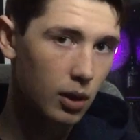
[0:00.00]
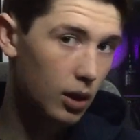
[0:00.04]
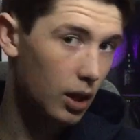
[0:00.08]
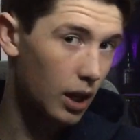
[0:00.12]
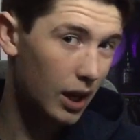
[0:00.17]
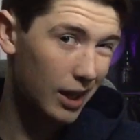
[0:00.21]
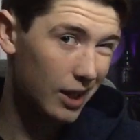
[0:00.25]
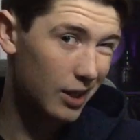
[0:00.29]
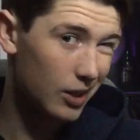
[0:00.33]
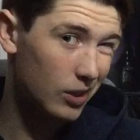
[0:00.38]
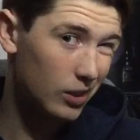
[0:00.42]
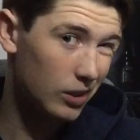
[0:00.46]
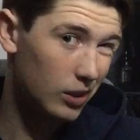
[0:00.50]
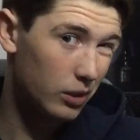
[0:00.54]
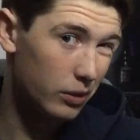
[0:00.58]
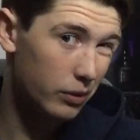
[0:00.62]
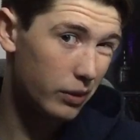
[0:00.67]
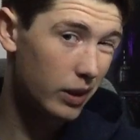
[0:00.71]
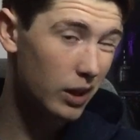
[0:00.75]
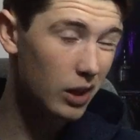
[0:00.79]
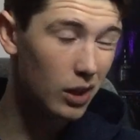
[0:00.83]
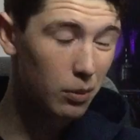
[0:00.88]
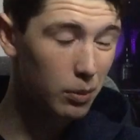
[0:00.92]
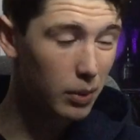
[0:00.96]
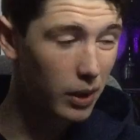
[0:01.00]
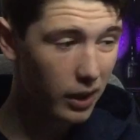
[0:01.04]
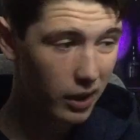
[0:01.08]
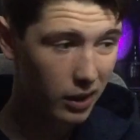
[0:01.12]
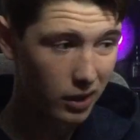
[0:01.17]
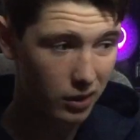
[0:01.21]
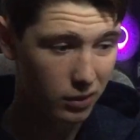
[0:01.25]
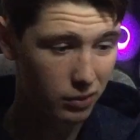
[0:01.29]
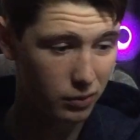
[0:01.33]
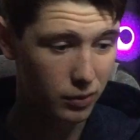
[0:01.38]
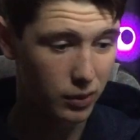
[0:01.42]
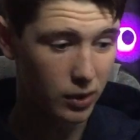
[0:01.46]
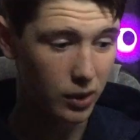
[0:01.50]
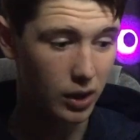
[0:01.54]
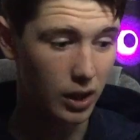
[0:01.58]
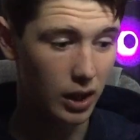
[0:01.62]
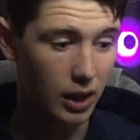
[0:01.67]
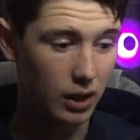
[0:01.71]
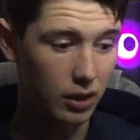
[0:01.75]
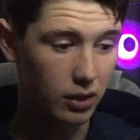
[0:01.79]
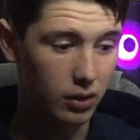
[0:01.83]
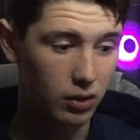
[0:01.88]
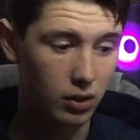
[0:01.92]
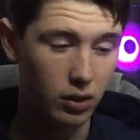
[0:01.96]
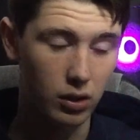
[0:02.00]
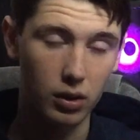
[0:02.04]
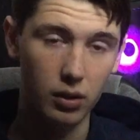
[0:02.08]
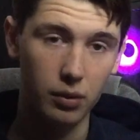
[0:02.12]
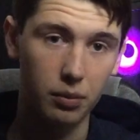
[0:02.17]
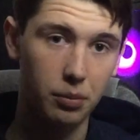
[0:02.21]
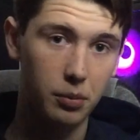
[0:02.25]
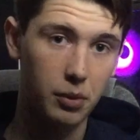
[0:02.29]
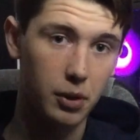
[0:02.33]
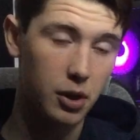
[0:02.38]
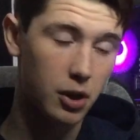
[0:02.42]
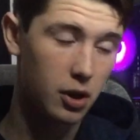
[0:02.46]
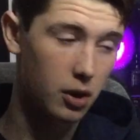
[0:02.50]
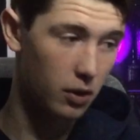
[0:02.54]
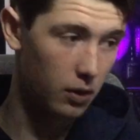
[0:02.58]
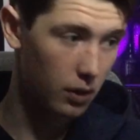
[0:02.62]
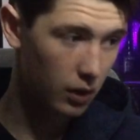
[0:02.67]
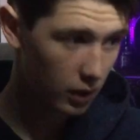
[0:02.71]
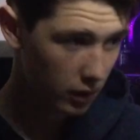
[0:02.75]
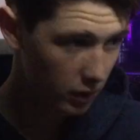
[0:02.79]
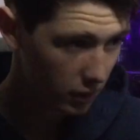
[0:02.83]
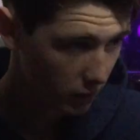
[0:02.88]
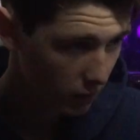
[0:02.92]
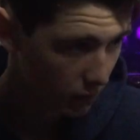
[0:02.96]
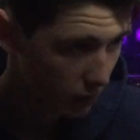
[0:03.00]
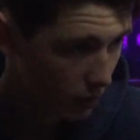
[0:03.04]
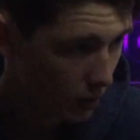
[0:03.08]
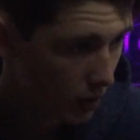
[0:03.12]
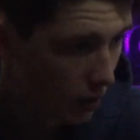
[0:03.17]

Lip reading: I can do a little video about it if you guys are curious.